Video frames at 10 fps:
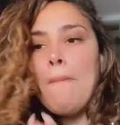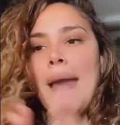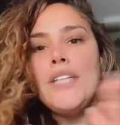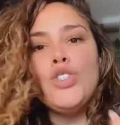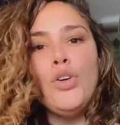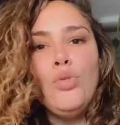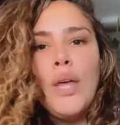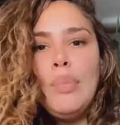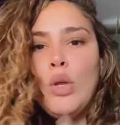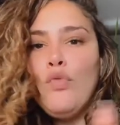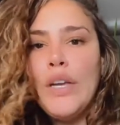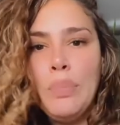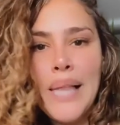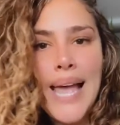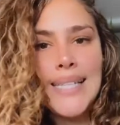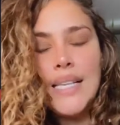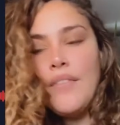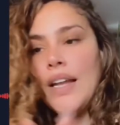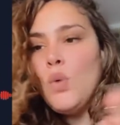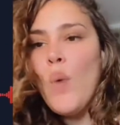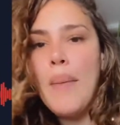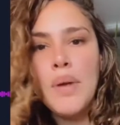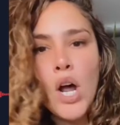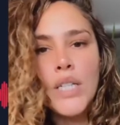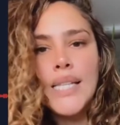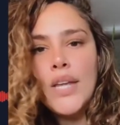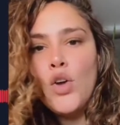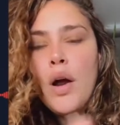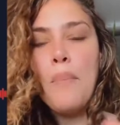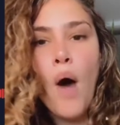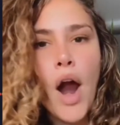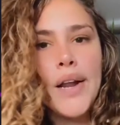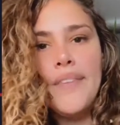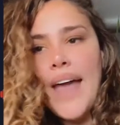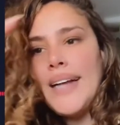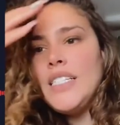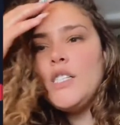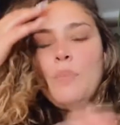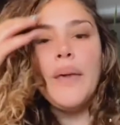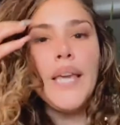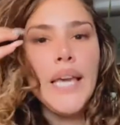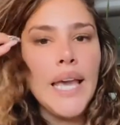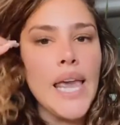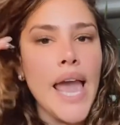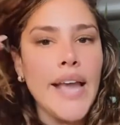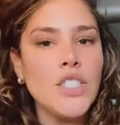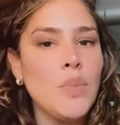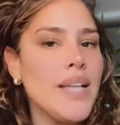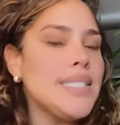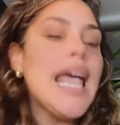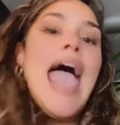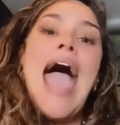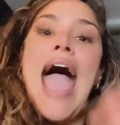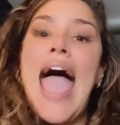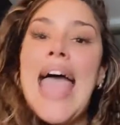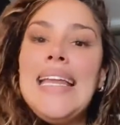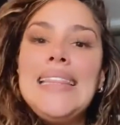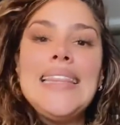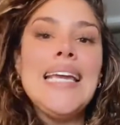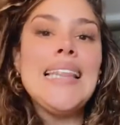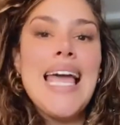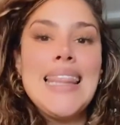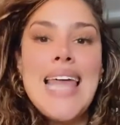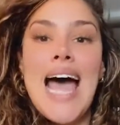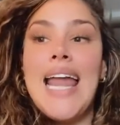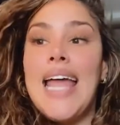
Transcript: Make sure you keep the replays of any webinars that you're a part of, any speaking engagements, anything like that.